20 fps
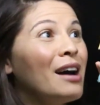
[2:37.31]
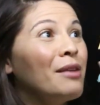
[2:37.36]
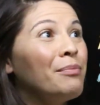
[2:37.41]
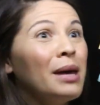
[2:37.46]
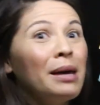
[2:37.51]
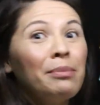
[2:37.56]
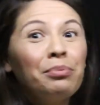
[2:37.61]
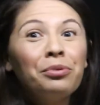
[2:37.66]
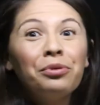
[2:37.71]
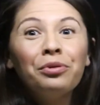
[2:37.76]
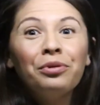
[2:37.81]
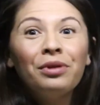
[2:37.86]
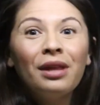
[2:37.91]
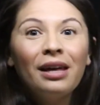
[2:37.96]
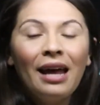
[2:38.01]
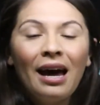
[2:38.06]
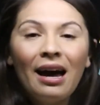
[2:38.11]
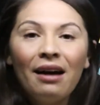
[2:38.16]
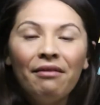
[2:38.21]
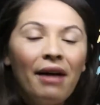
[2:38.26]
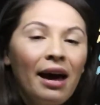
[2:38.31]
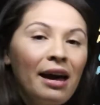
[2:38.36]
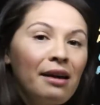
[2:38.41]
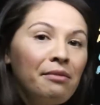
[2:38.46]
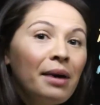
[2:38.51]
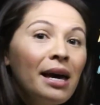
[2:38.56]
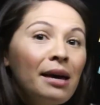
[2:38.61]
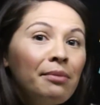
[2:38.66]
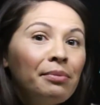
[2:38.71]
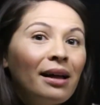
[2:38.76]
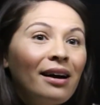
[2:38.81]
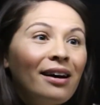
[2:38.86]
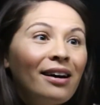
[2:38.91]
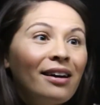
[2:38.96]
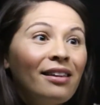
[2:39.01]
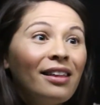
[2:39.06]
people that have AB blood,